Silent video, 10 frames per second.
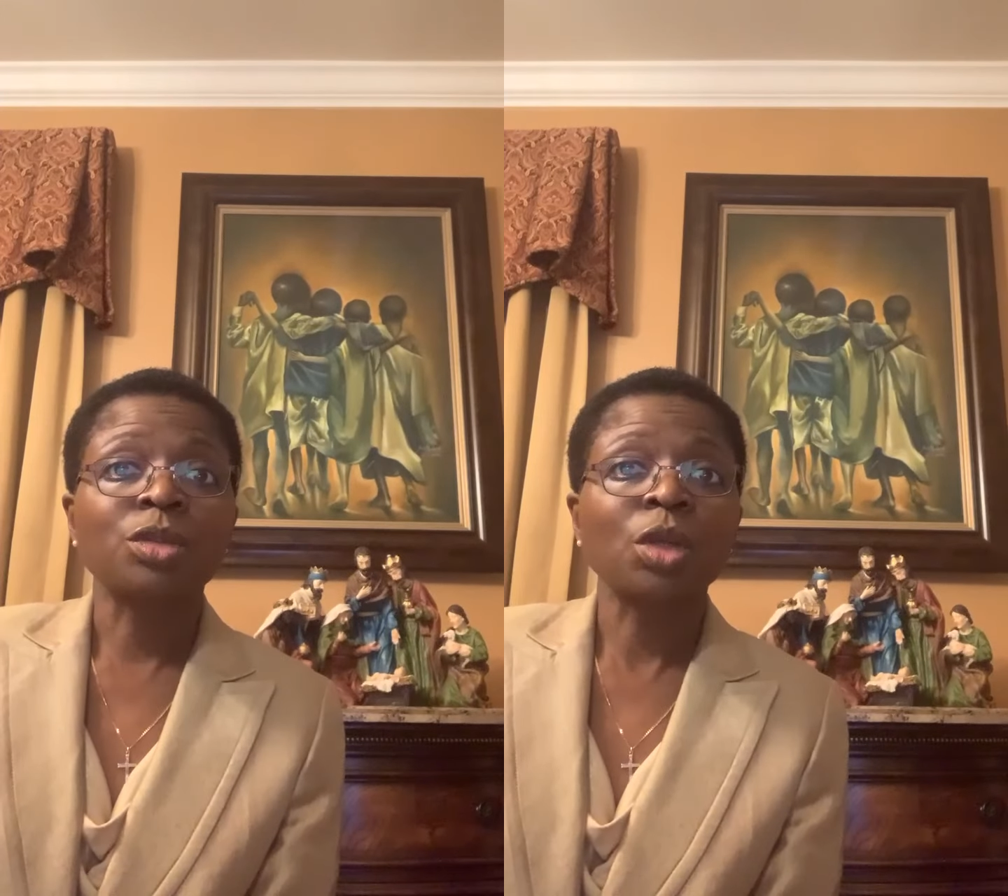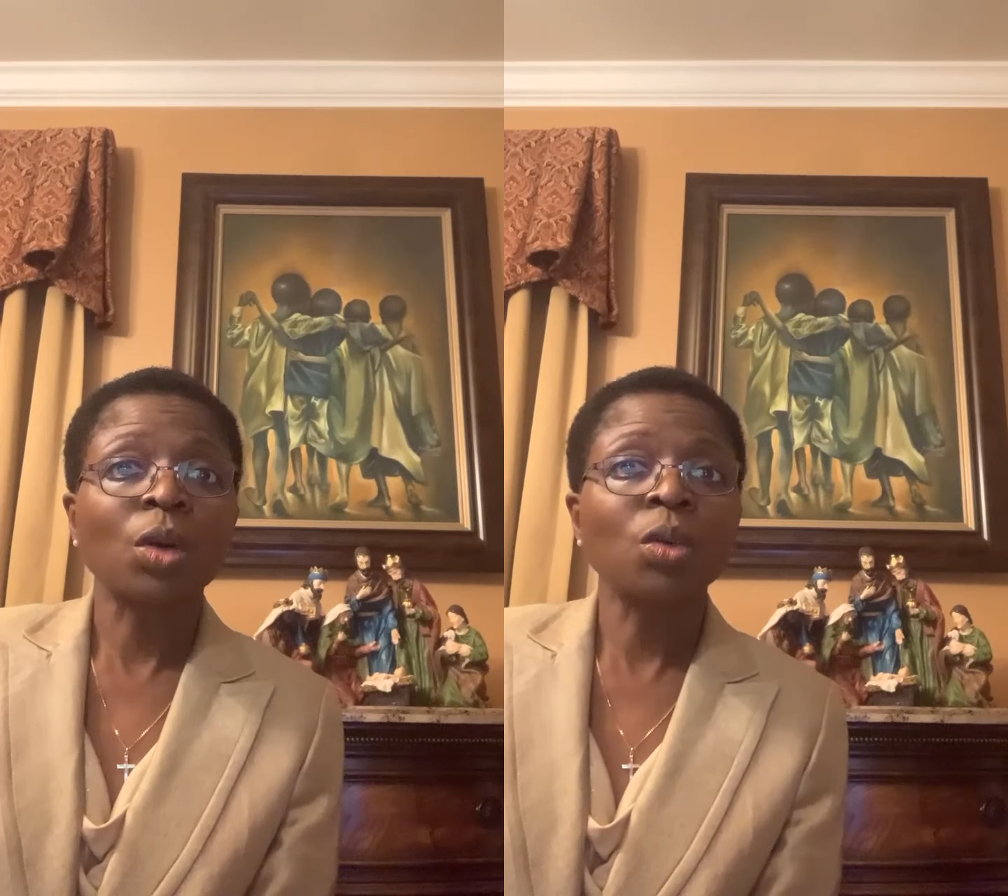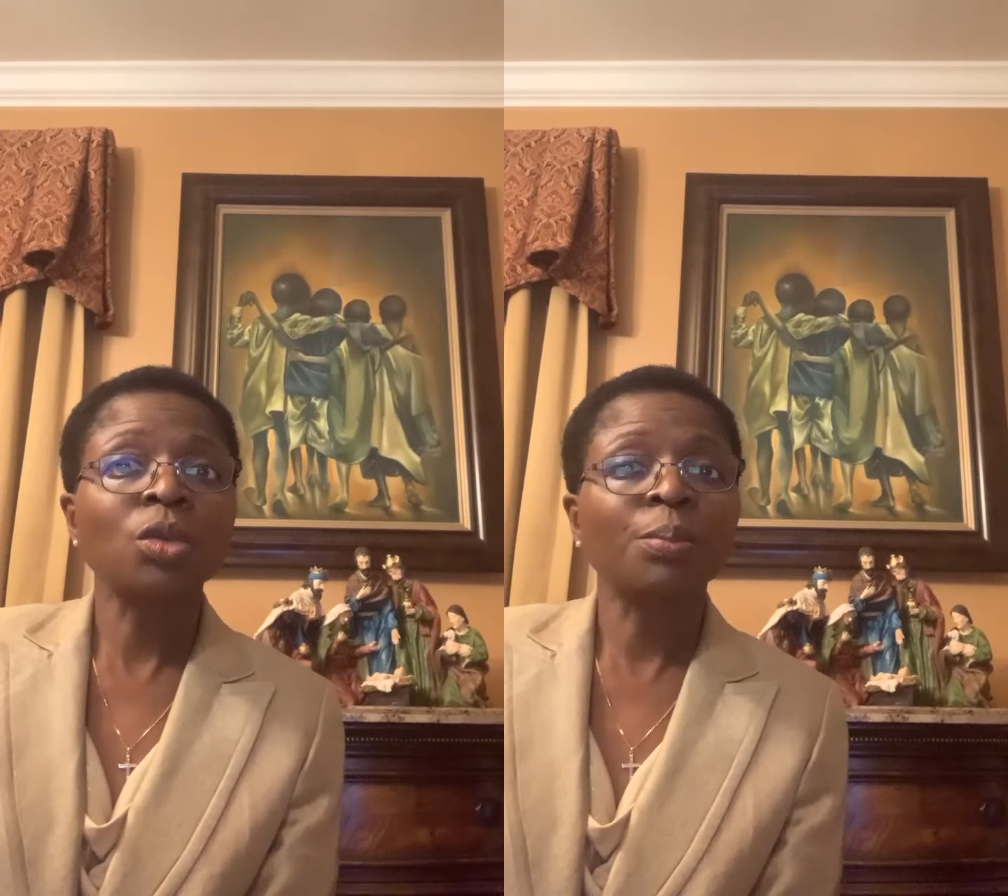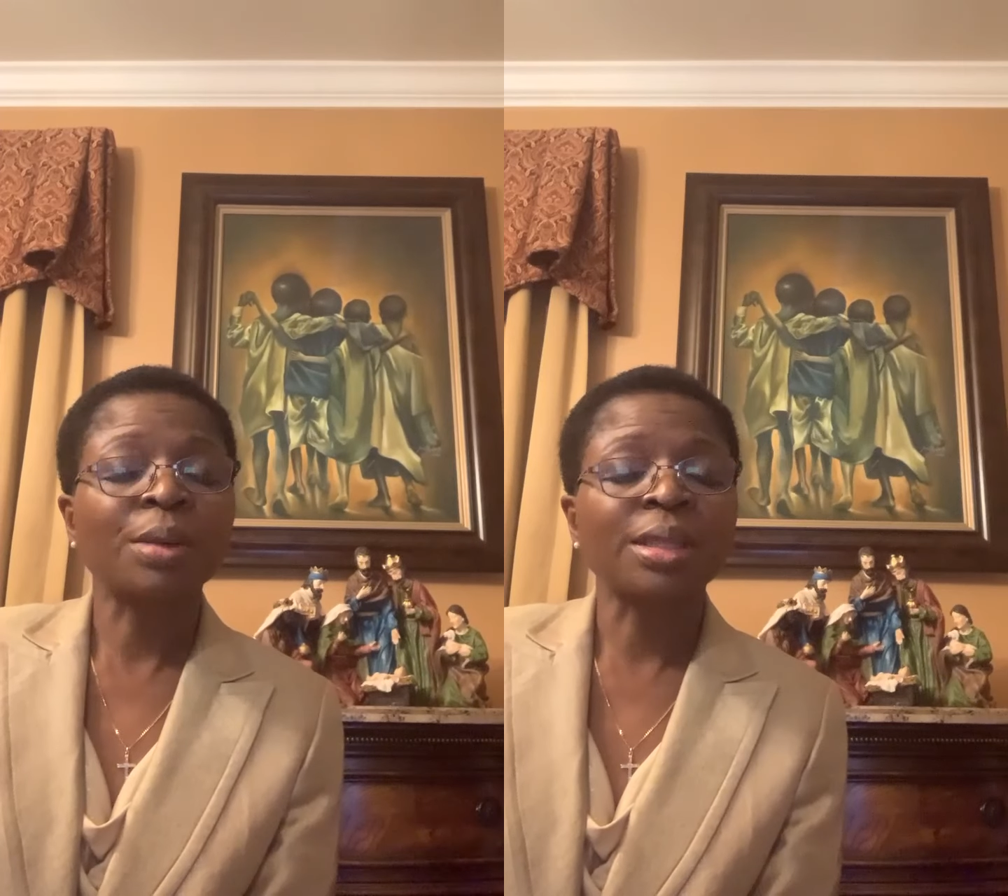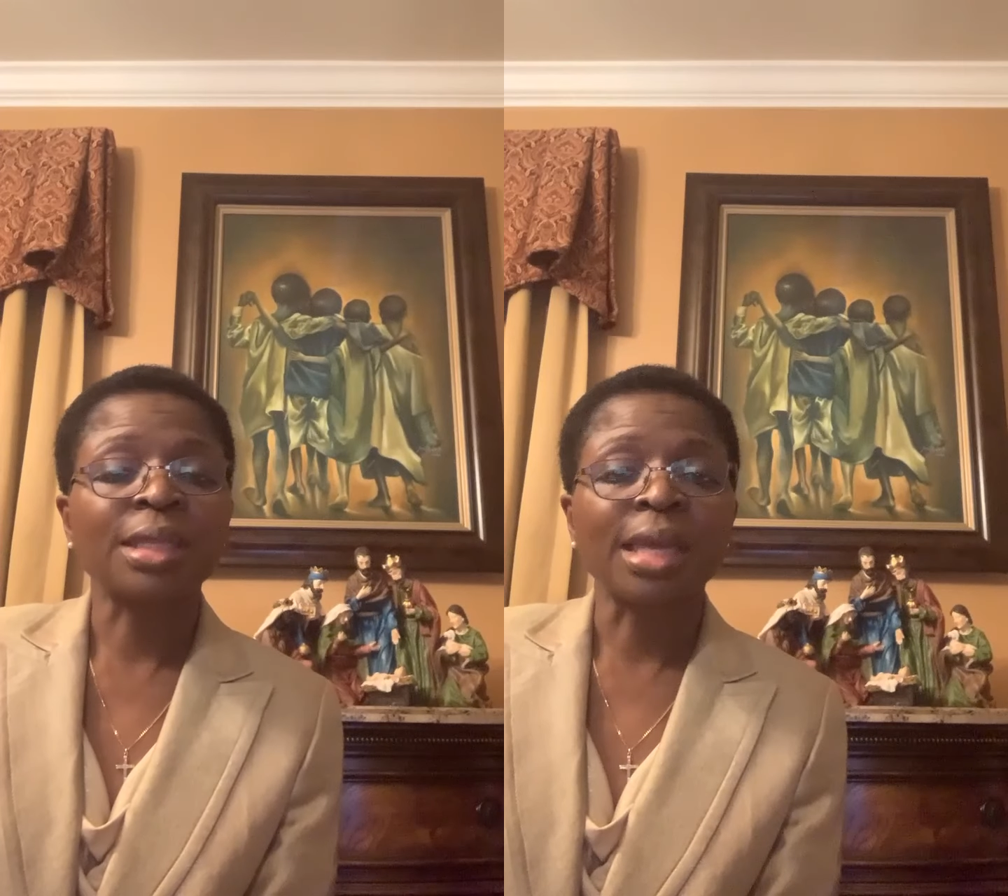told
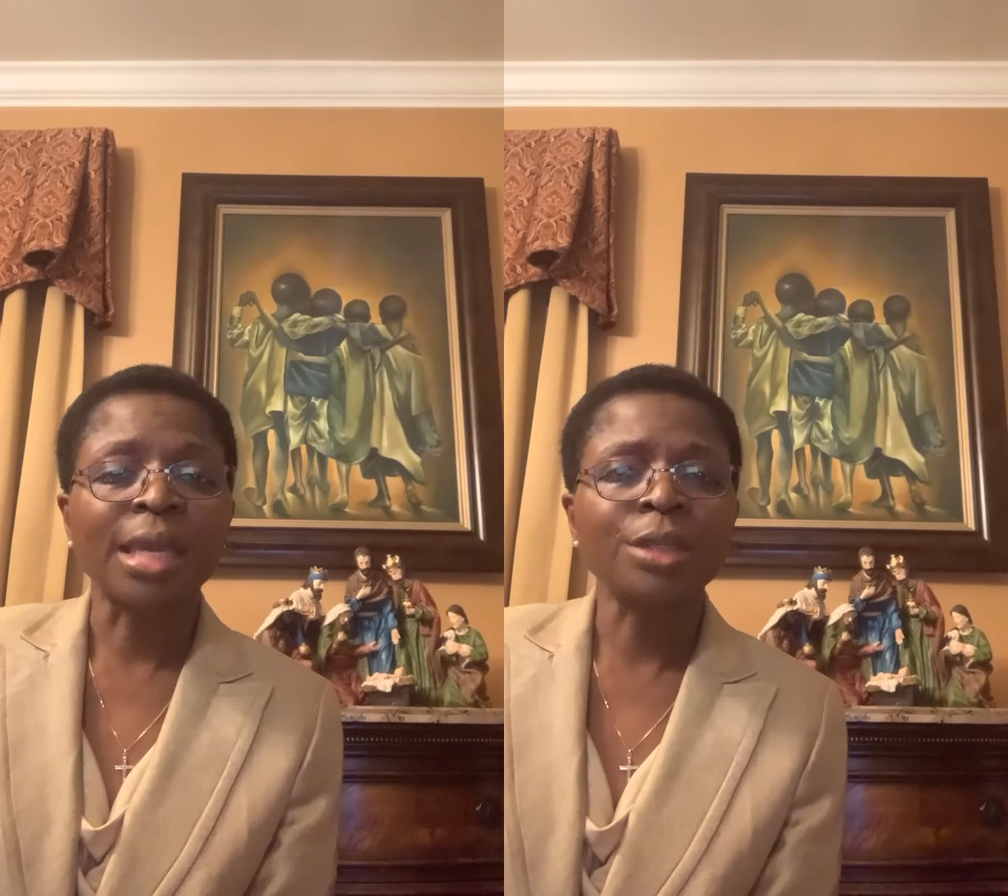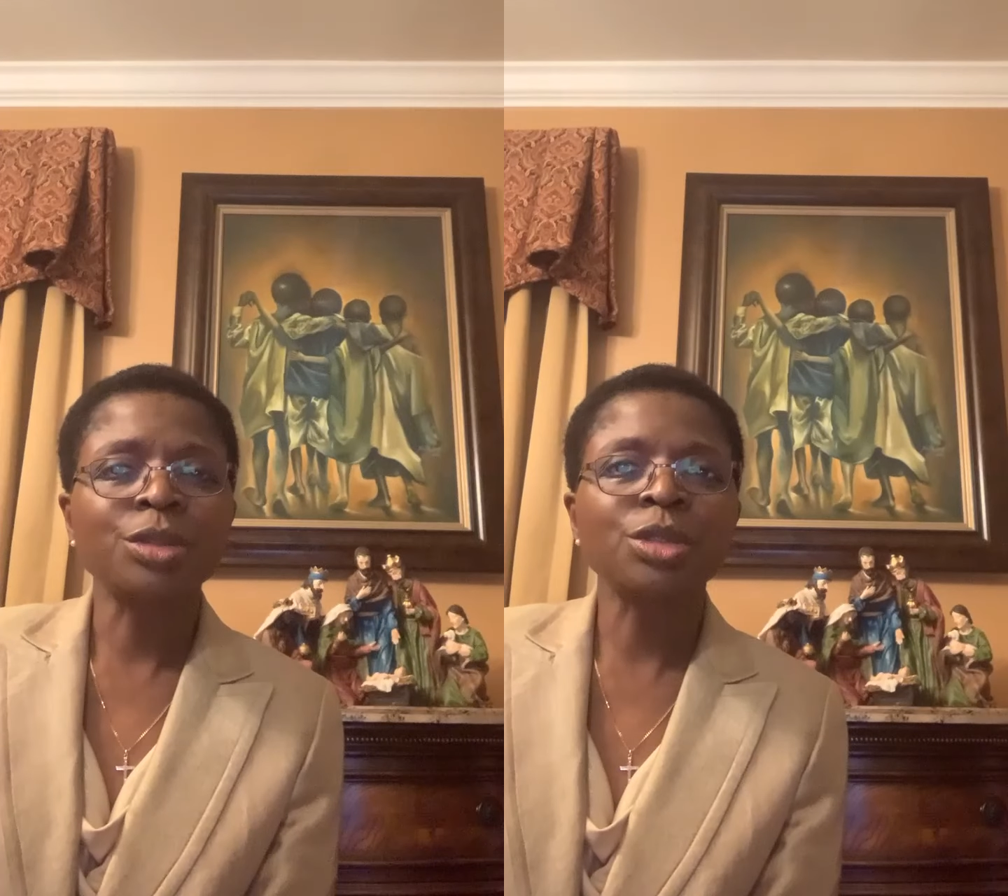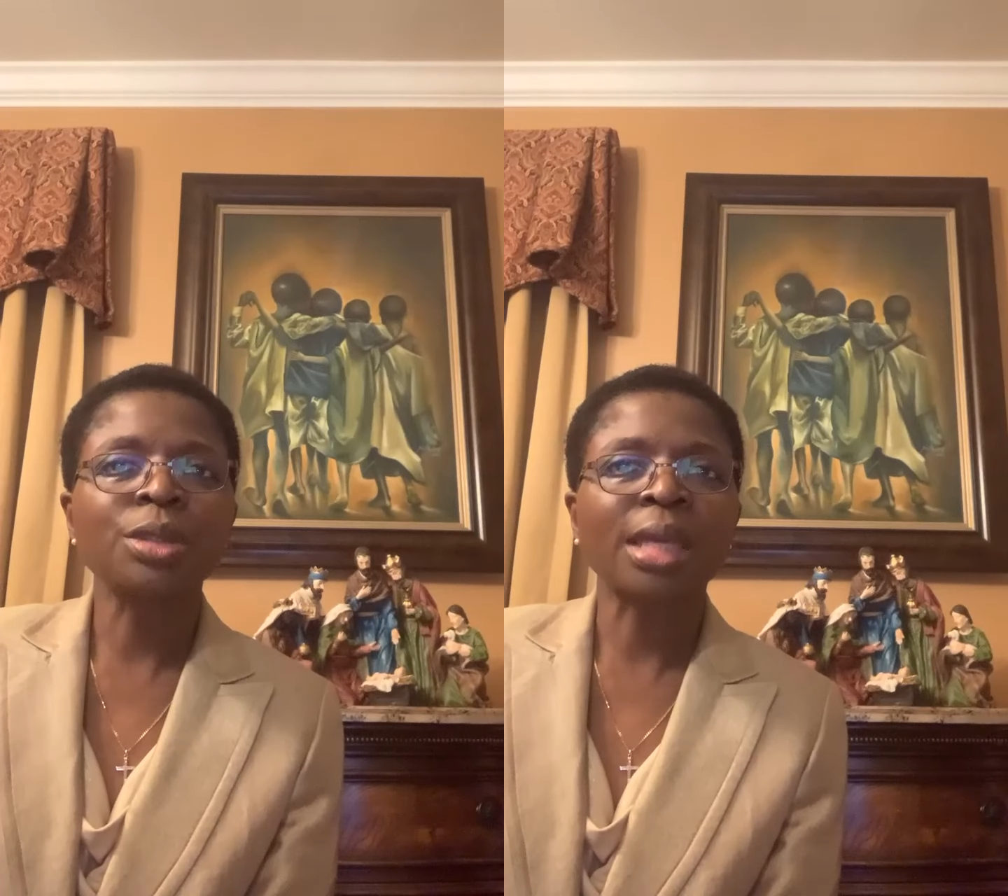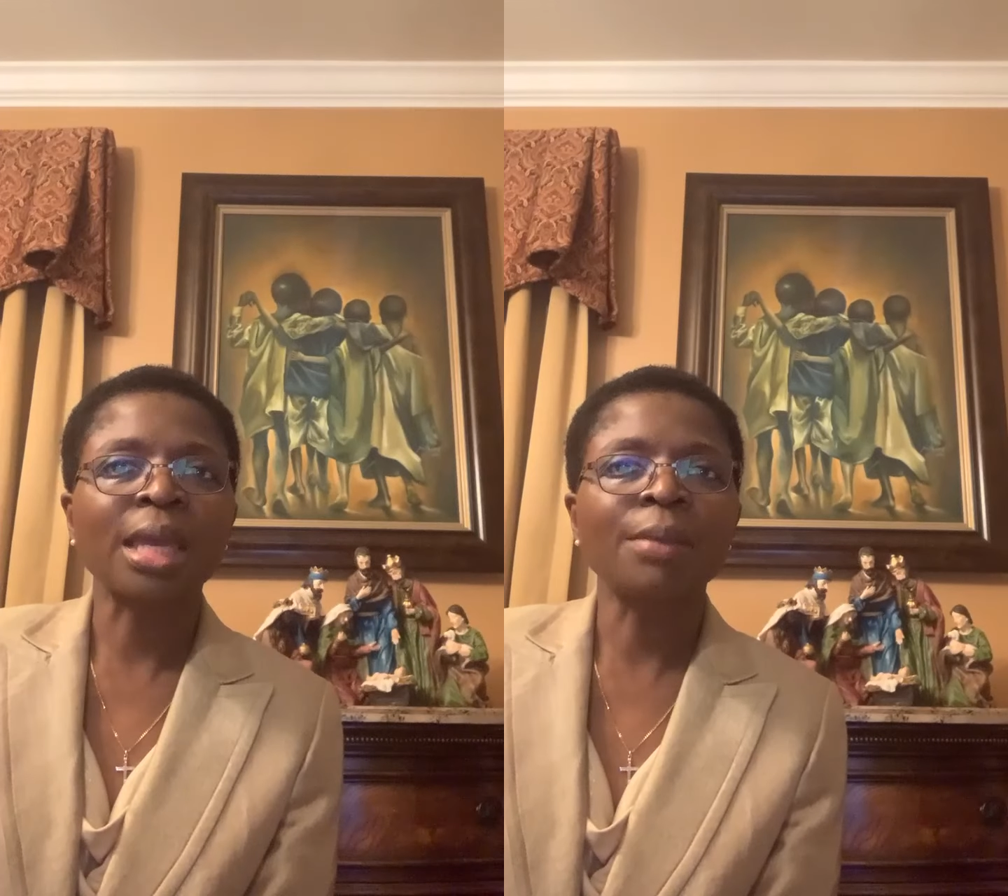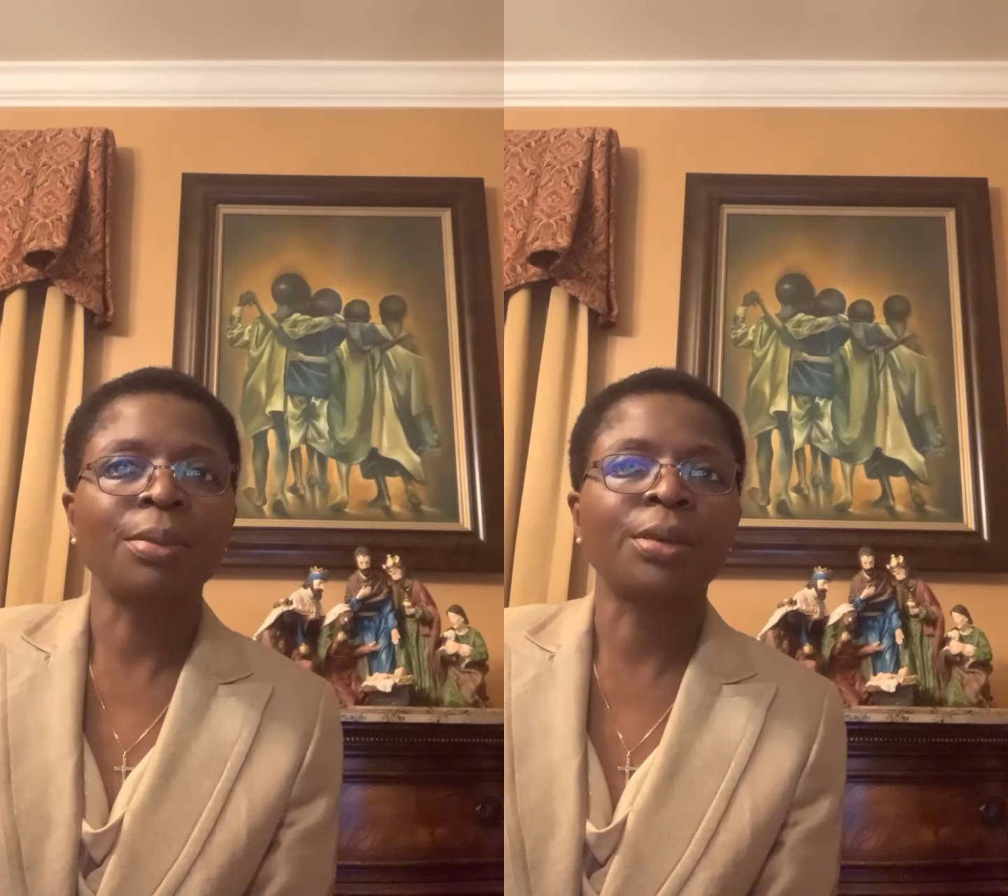by the angel
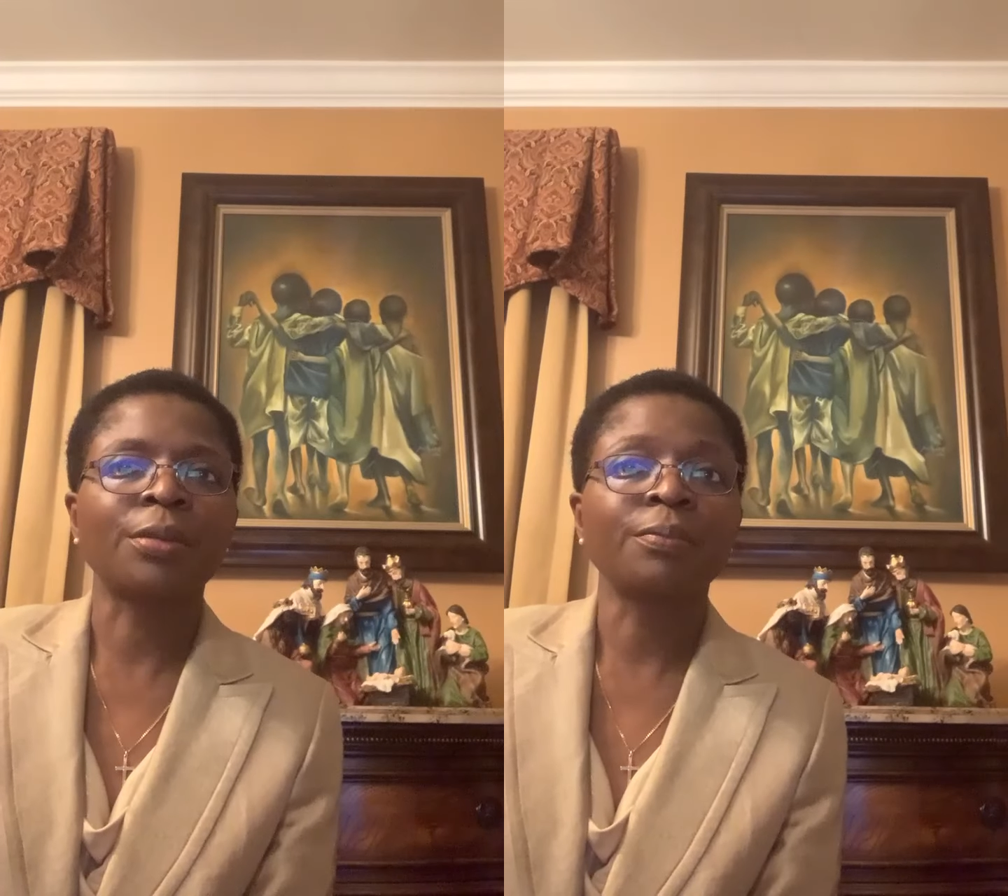Gabriel